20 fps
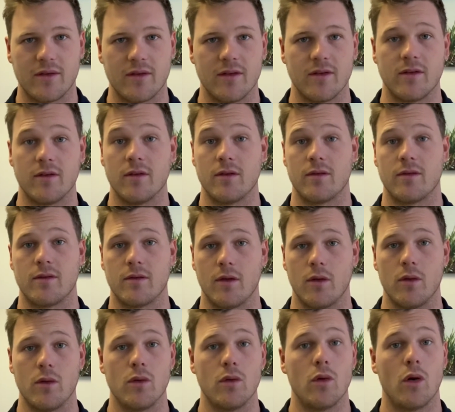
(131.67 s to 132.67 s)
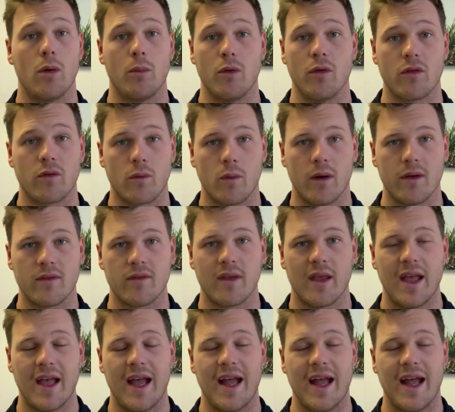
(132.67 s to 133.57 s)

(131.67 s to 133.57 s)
to just do normal squats,